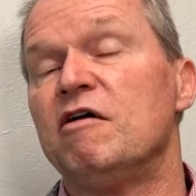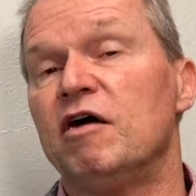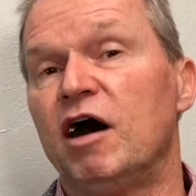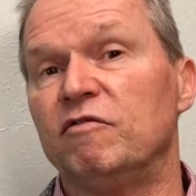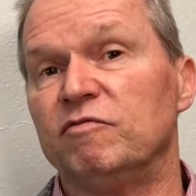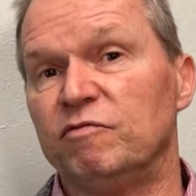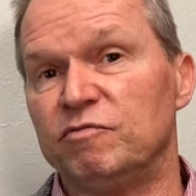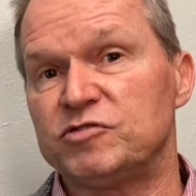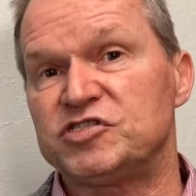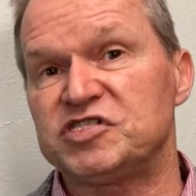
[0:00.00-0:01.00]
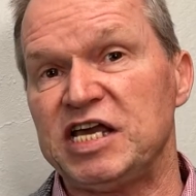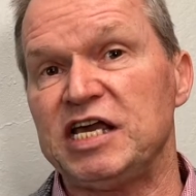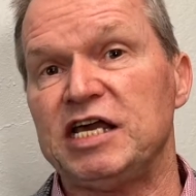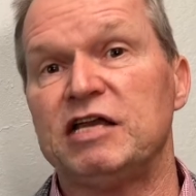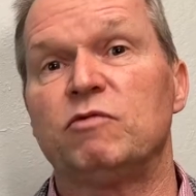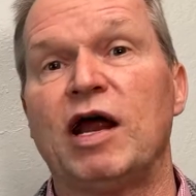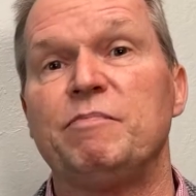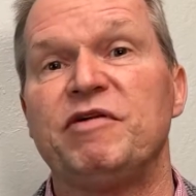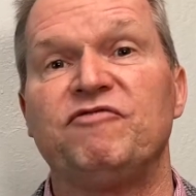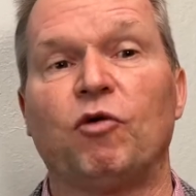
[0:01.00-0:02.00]
uh, seen right
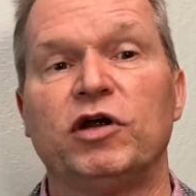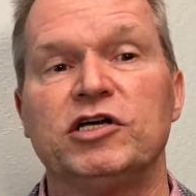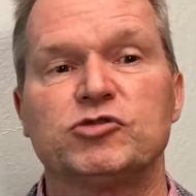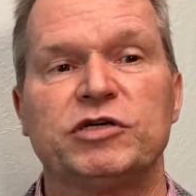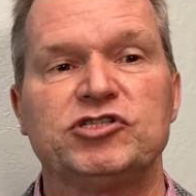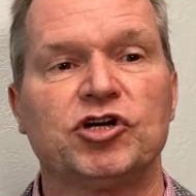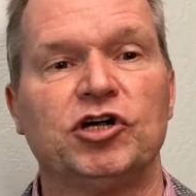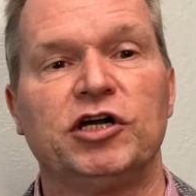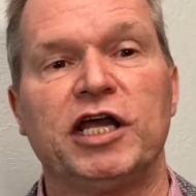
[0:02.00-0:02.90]
before his return,